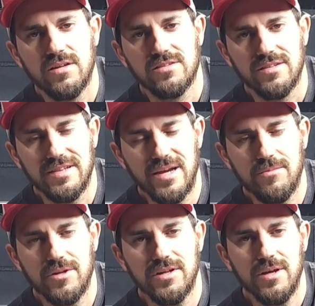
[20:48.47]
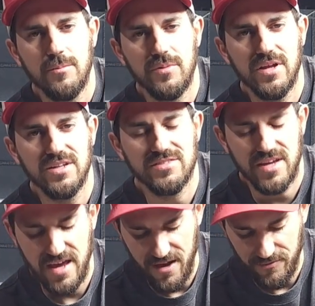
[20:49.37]
Celebrity Plus
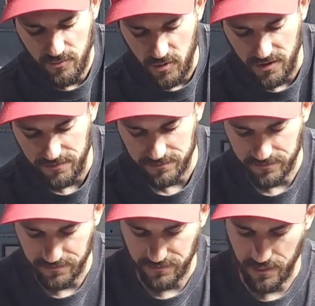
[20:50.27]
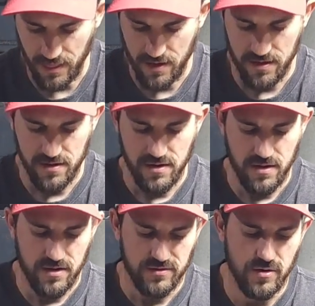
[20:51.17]
F1.
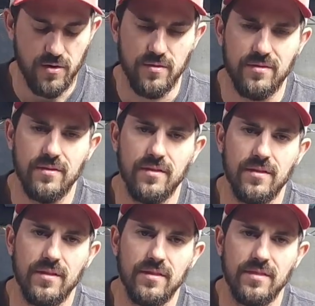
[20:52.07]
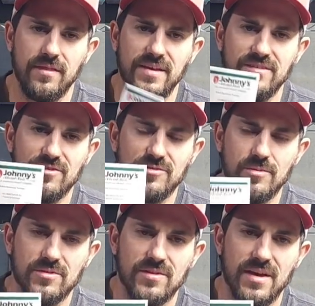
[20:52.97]
So these are
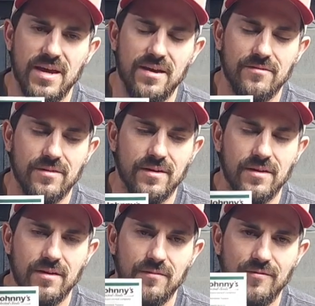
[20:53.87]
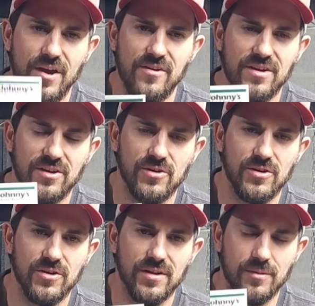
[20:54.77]
supposed to have very
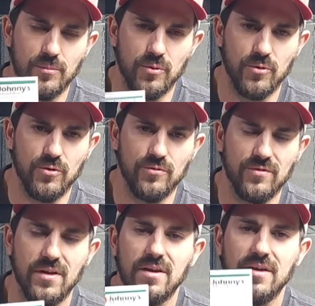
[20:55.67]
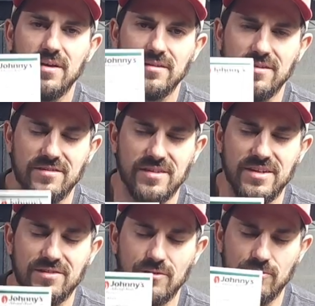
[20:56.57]
good improved
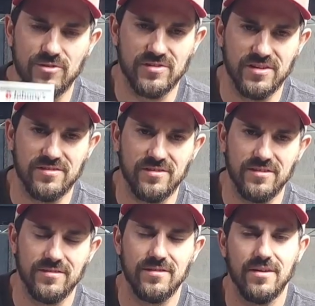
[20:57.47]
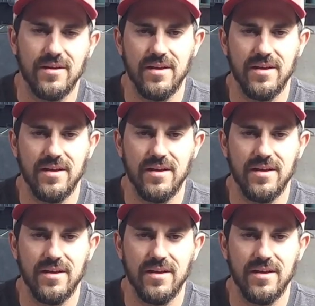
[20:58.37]
disease resistance.